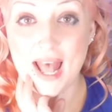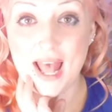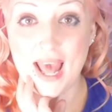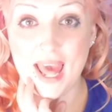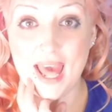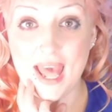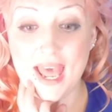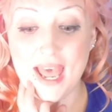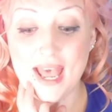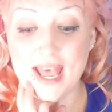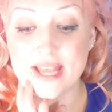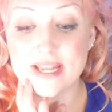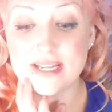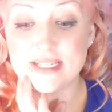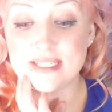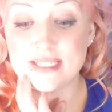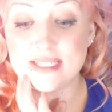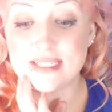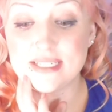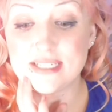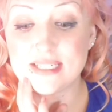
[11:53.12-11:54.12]

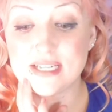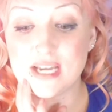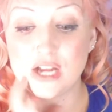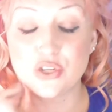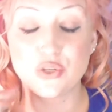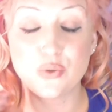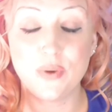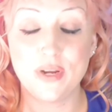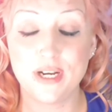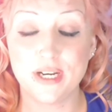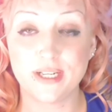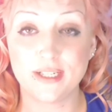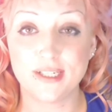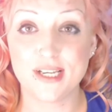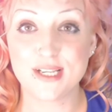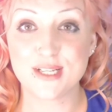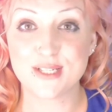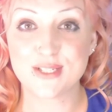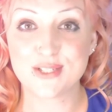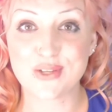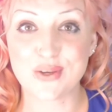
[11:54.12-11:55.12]
and a Twitter,
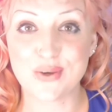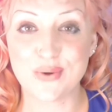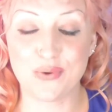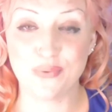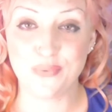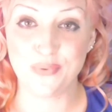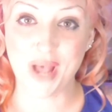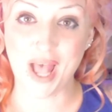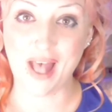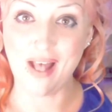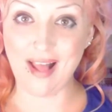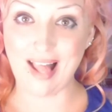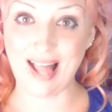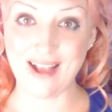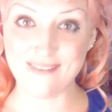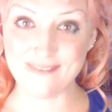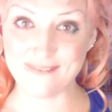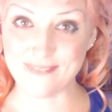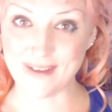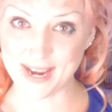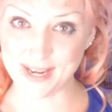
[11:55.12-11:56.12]
so
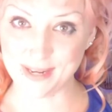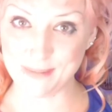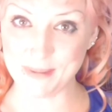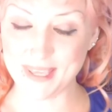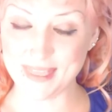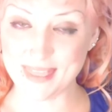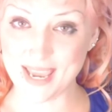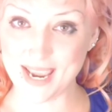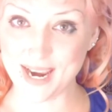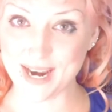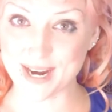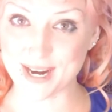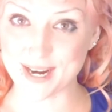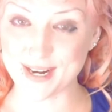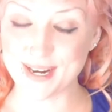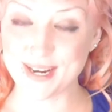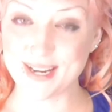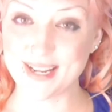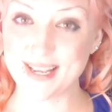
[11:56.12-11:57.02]
find me there.